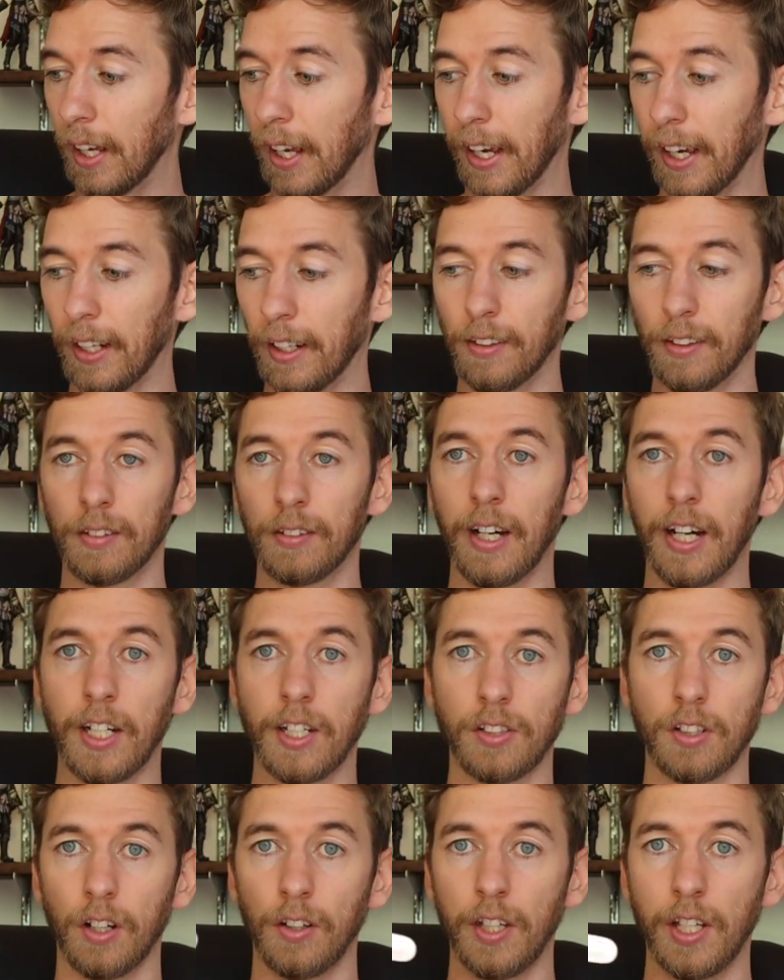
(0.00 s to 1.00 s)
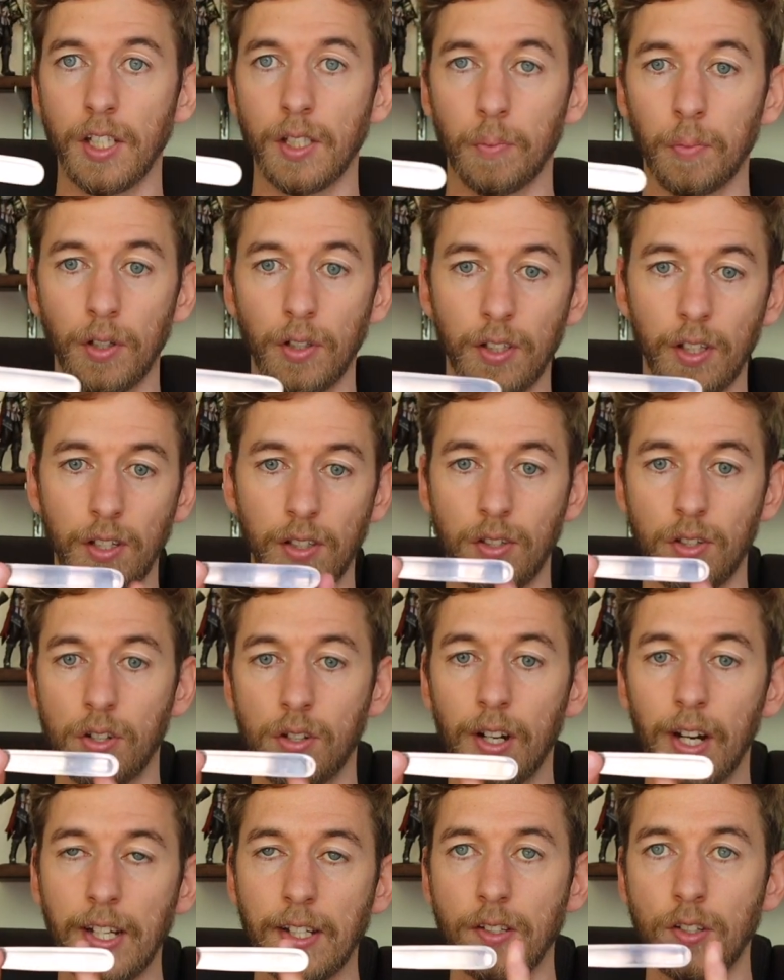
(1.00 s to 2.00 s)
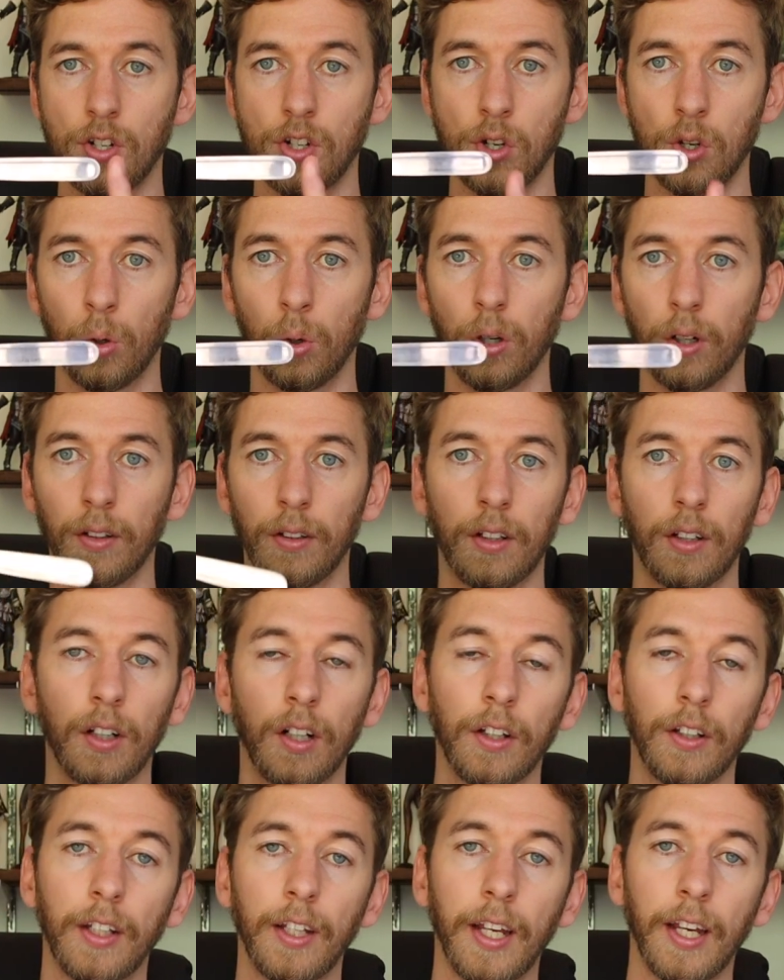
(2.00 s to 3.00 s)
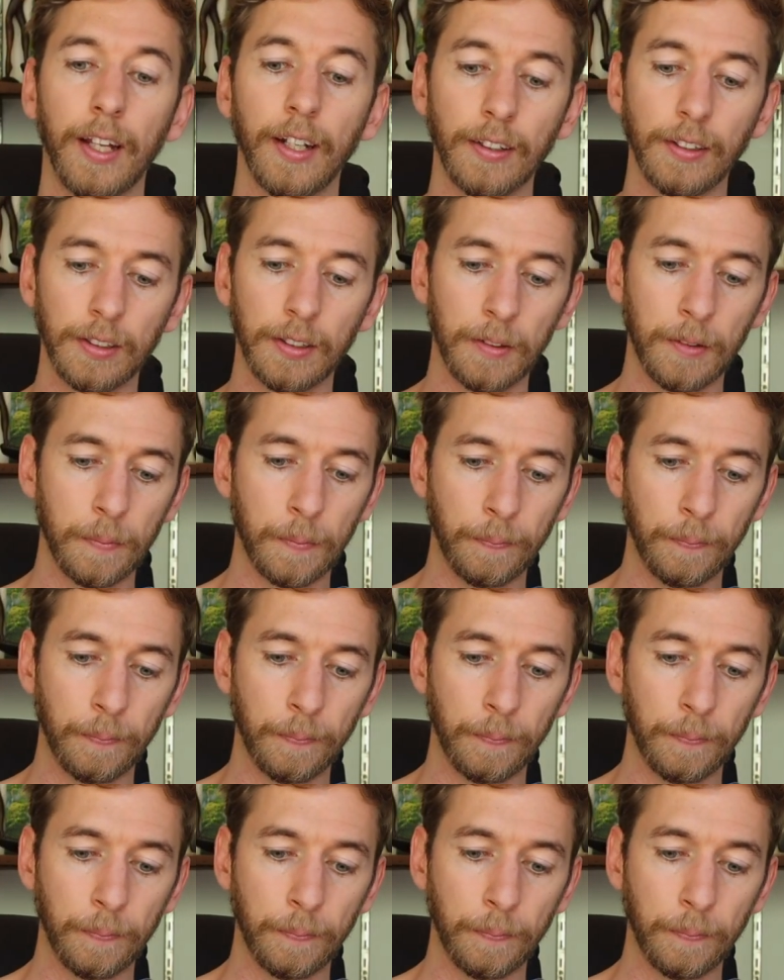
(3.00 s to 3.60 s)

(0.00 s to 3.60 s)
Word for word: and I just got this because it's nice and short on the end.